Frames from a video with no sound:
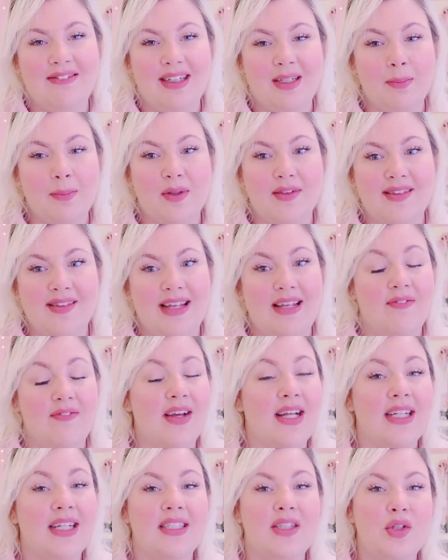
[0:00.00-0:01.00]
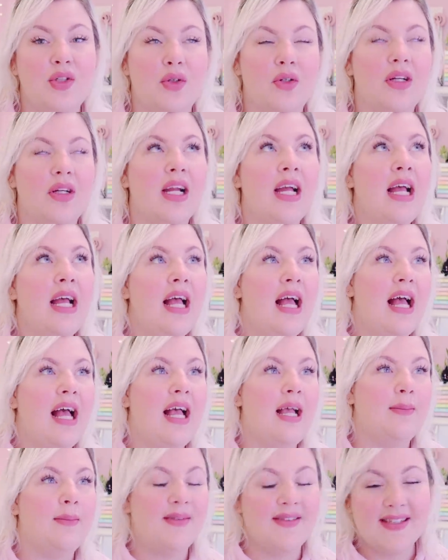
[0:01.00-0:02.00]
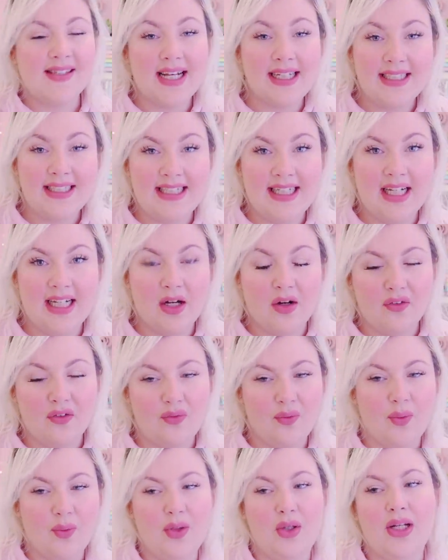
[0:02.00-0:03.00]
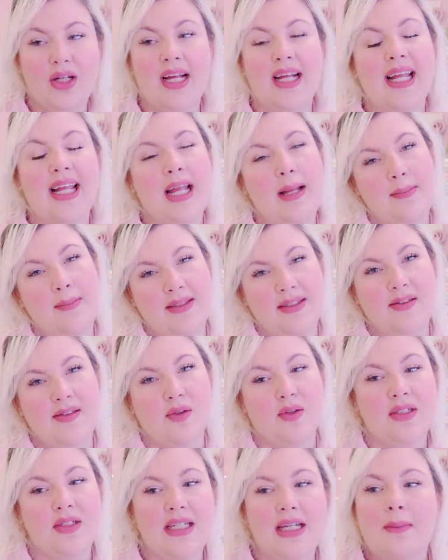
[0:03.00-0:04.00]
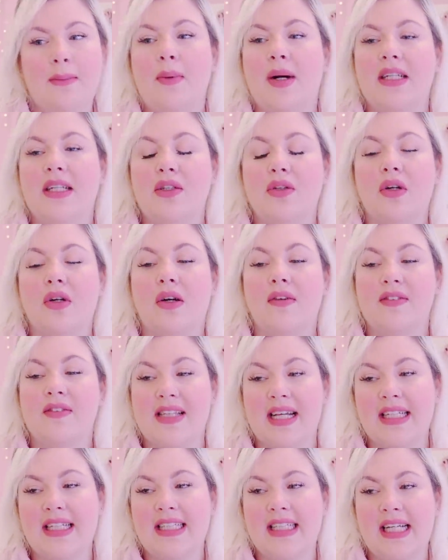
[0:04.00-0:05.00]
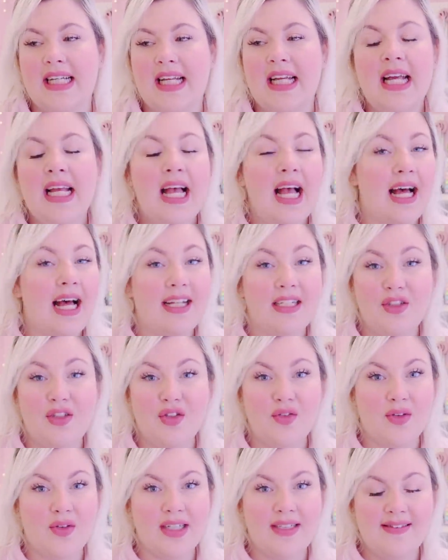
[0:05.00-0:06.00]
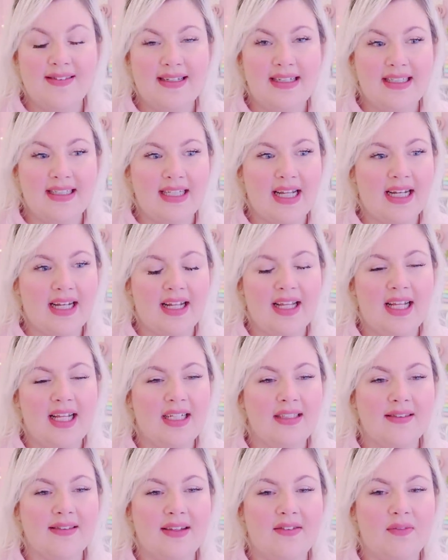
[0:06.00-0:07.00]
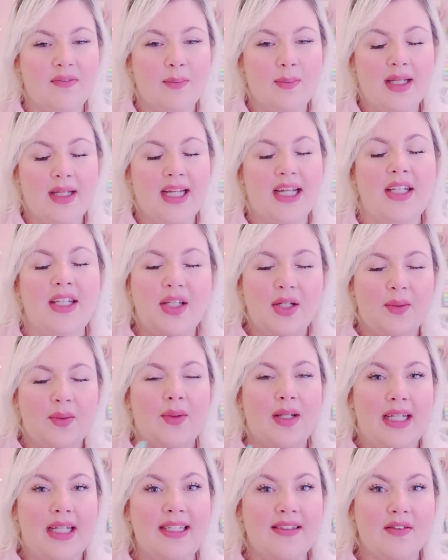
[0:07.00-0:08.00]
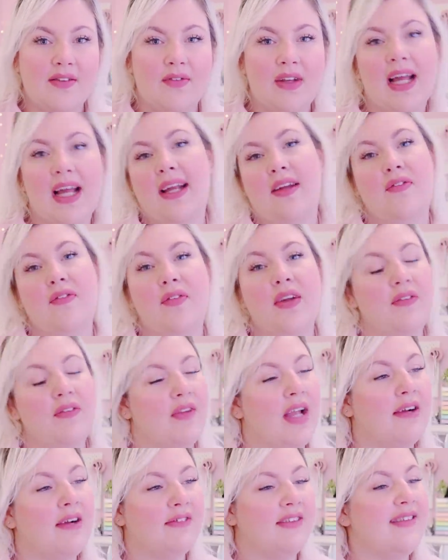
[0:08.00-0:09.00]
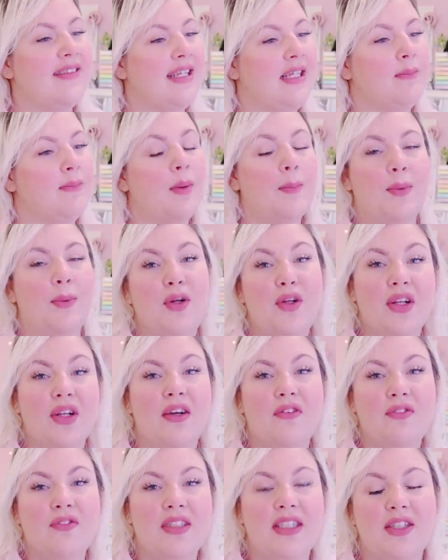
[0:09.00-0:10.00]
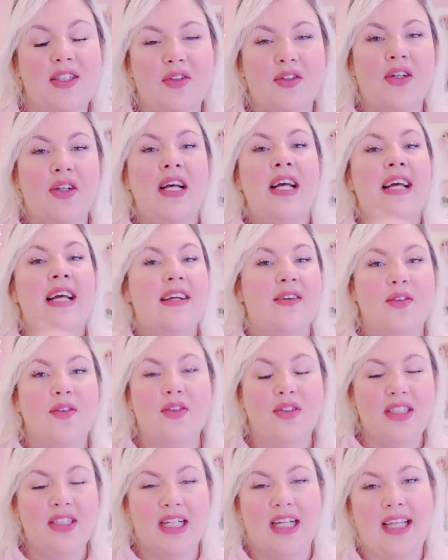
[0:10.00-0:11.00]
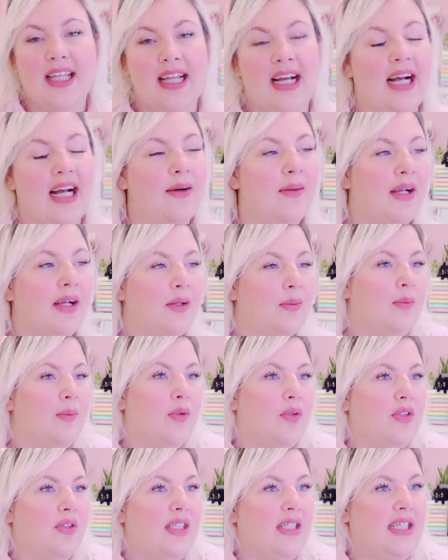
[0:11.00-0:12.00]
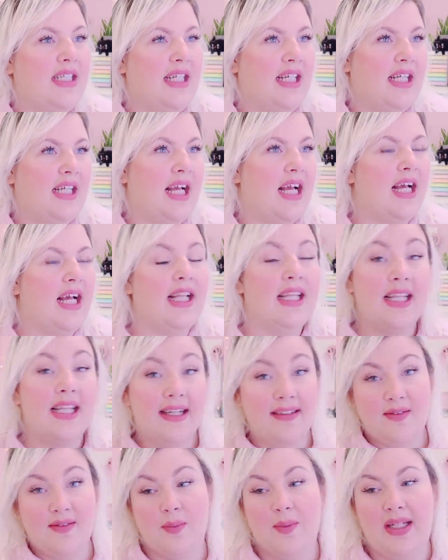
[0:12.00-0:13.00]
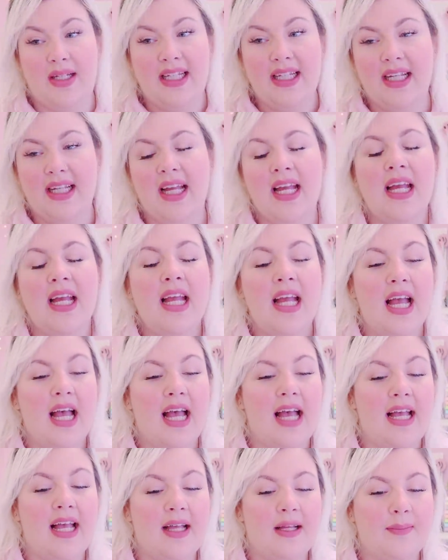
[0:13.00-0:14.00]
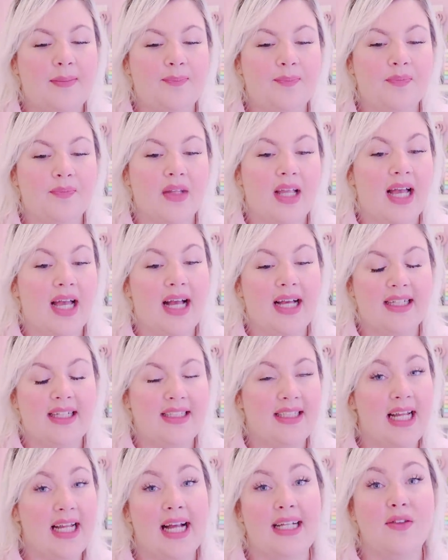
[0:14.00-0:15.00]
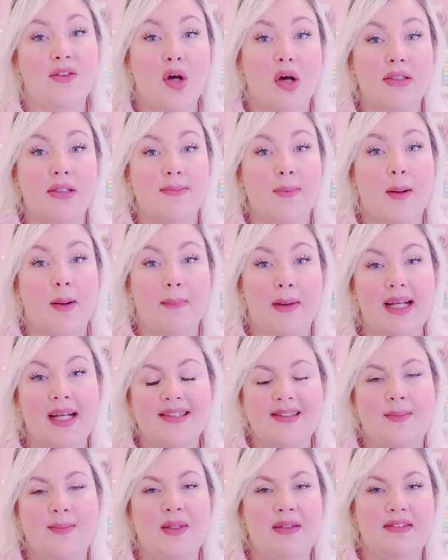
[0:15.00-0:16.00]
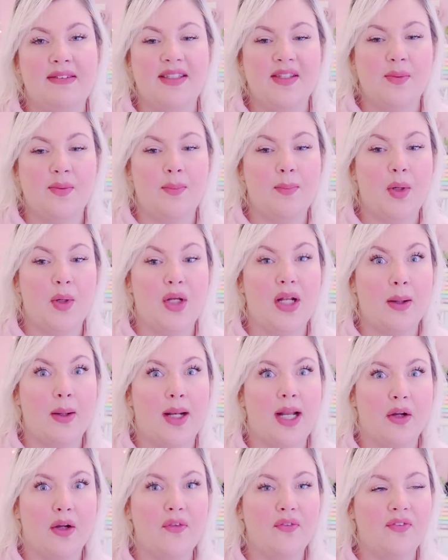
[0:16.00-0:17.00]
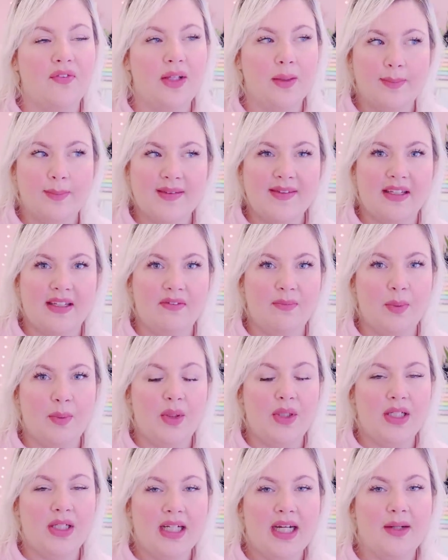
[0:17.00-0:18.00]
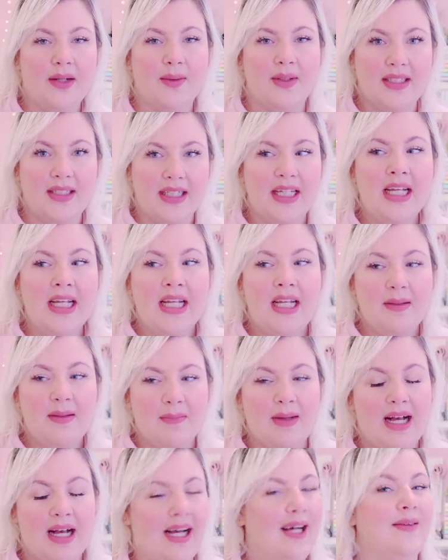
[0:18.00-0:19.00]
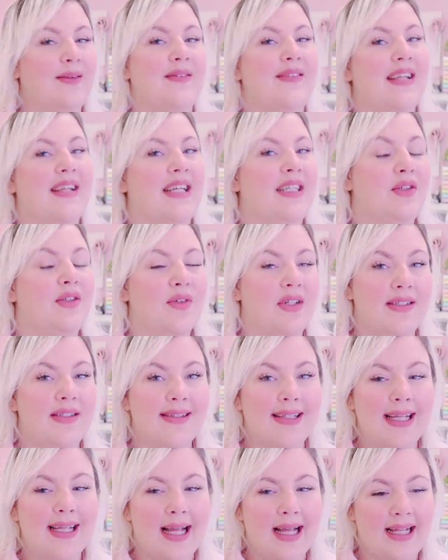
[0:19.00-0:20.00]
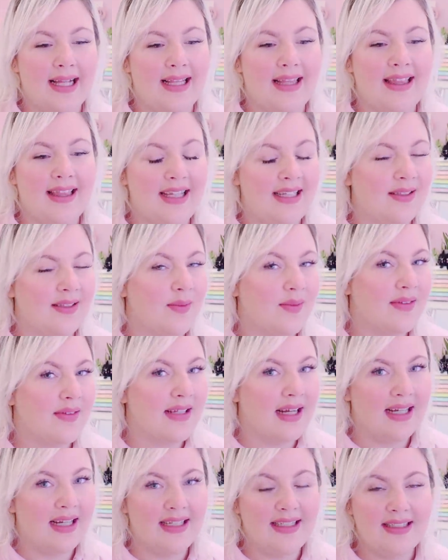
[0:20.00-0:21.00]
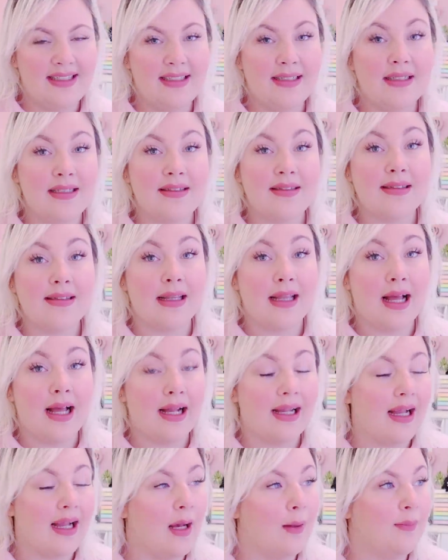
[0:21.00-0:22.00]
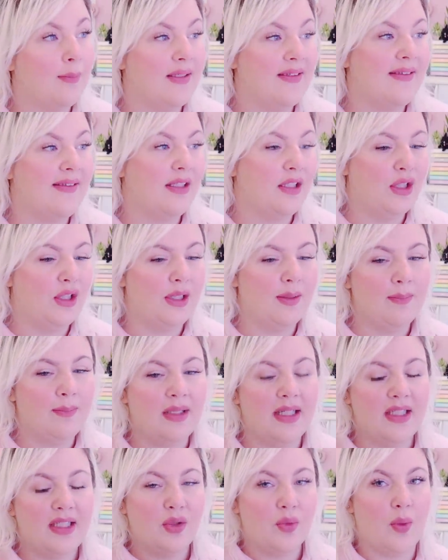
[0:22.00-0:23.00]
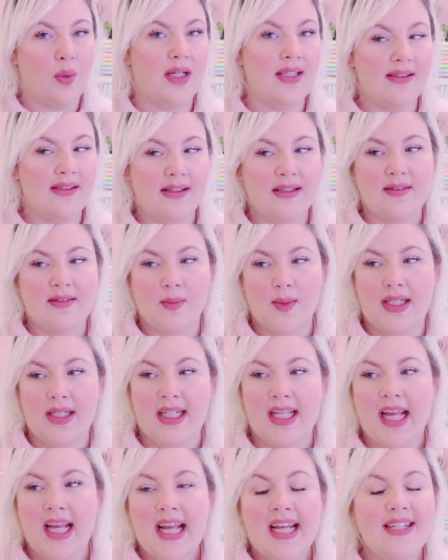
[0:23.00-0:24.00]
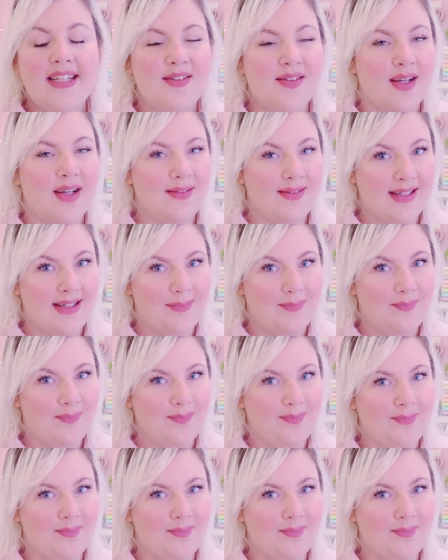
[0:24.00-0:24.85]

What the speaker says: really positive. And I took Saturday off work. I came in Sunday, but I took off Saturday and I just rested. And I think it's given me a new lease of life. If you haven't seen my burnout video, go check that out. I uploaded it last week. I talked about my experience with burnout, and I could feel myself burning out and my heart was starting to race again. Things were starting to slack. I missed the gym like twice last week. So I was like,